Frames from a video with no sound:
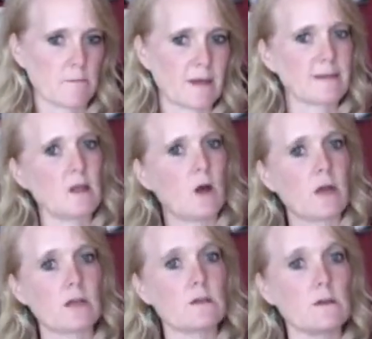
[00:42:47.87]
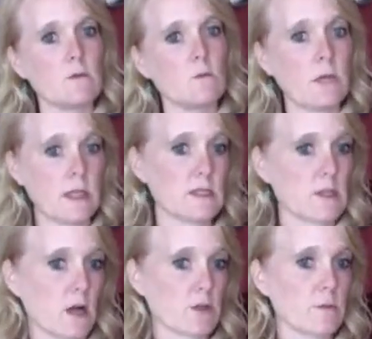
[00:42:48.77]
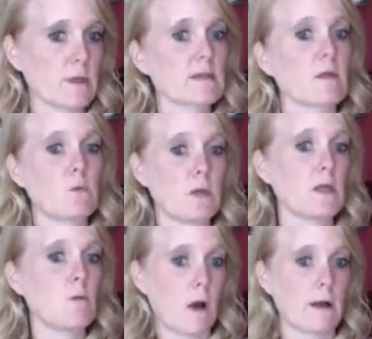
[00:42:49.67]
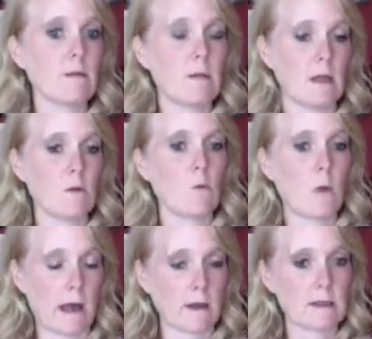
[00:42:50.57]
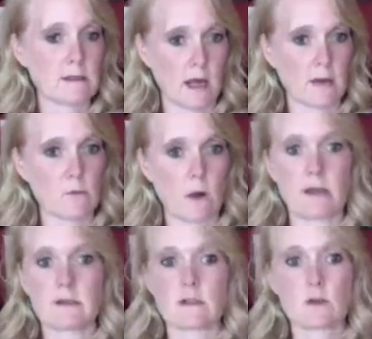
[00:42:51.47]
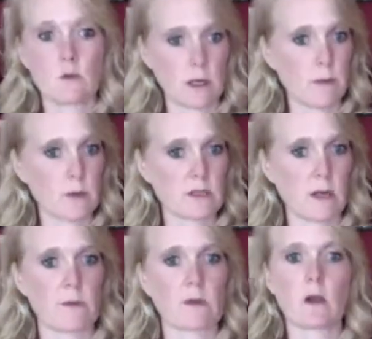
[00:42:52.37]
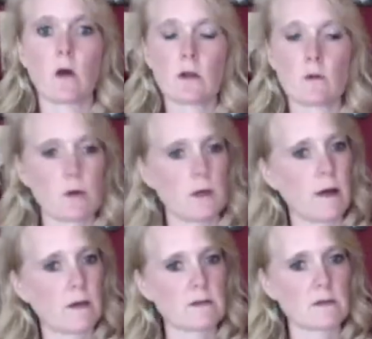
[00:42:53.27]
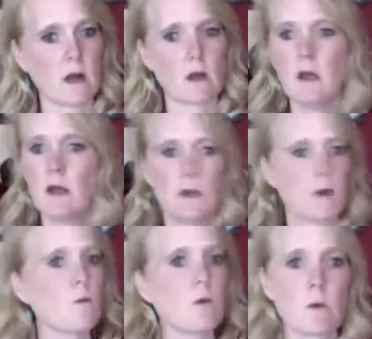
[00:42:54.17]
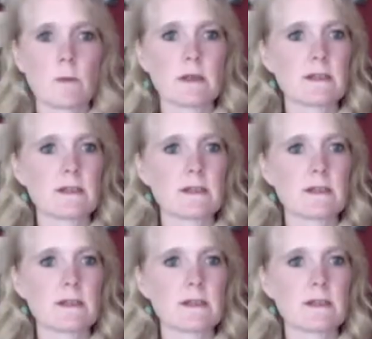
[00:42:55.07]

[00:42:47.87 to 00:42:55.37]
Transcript: I said, okay, we need to talk to him, because I really want him in while he's got the rods, as quick post-op. And they're like, oh, they're worried about the scar. We won't be